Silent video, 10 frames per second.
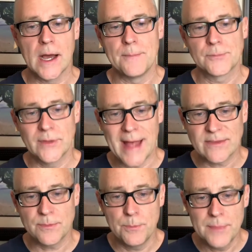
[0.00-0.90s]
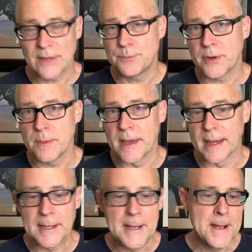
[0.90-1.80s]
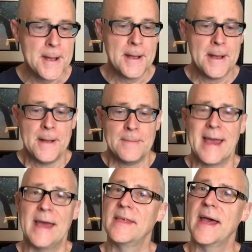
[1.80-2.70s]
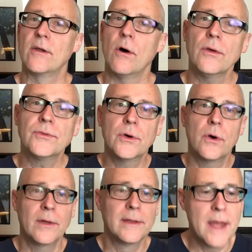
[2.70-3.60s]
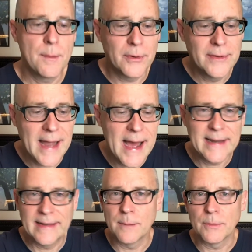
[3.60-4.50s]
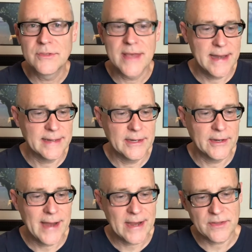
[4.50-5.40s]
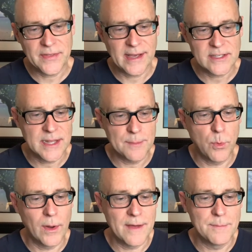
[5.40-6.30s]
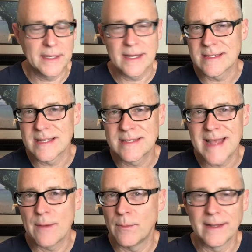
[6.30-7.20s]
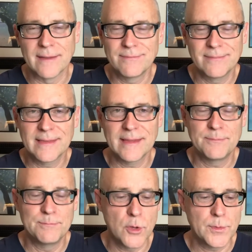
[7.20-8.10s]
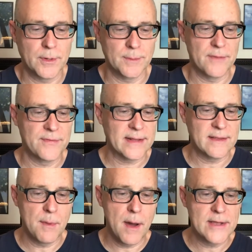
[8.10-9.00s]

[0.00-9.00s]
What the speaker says: So that's pretty big. And then also number 9 and number 10 here. Actually, I think I skipped one of them because it's not one of most people are going to be affected by.